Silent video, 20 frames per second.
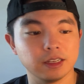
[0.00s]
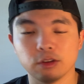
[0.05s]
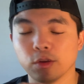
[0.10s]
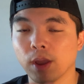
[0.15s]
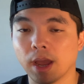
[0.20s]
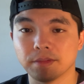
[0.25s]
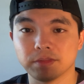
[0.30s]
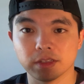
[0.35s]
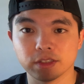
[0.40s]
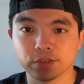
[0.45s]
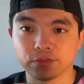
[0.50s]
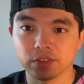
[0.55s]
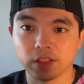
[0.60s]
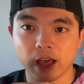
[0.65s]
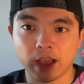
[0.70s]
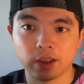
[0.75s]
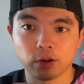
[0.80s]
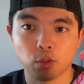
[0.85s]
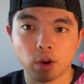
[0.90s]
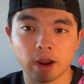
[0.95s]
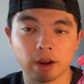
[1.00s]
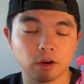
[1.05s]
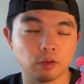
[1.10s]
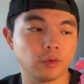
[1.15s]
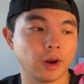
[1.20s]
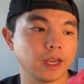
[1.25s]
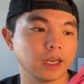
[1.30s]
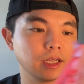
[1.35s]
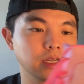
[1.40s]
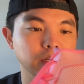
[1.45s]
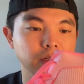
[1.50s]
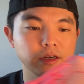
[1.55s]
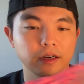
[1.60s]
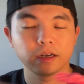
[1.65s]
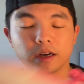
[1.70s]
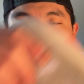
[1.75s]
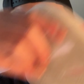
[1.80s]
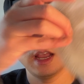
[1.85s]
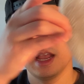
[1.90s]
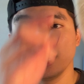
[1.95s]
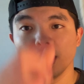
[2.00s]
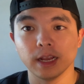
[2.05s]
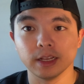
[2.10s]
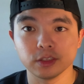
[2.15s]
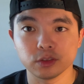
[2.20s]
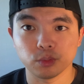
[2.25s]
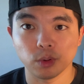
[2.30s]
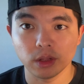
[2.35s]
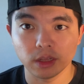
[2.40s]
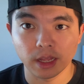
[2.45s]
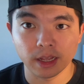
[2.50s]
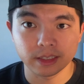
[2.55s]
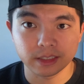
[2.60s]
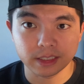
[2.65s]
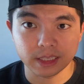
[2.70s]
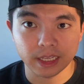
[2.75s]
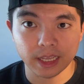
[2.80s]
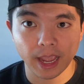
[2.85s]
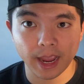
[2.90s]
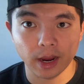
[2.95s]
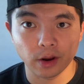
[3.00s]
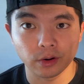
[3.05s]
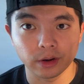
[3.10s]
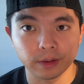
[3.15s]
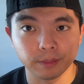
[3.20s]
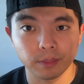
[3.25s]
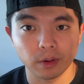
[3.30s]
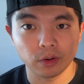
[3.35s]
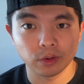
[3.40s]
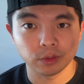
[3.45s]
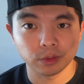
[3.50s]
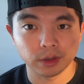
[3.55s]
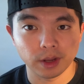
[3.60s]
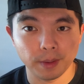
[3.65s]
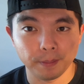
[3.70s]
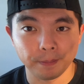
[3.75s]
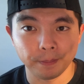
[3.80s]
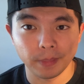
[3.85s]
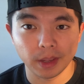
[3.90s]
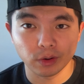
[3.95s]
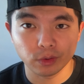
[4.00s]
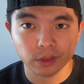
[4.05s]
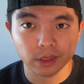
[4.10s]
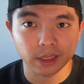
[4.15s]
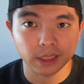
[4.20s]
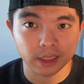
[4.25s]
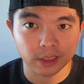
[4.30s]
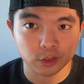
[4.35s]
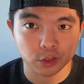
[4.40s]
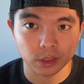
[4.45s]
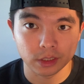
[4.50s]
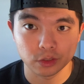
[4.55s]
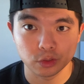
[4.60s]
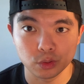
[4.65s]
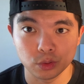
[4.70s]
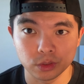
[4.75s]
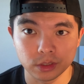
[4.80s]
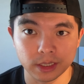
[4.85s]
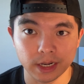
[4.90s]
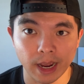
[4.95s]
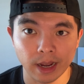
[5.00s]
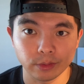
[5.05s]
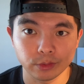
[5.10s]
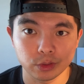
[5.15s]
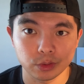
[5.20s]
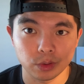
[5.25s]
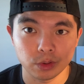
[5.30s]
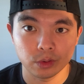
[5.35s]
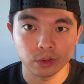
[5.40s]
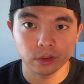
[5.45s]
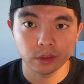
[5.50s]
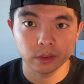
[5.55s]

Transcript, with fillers: you have this Flywire right here, as well as the herringbone milky translucent outsole.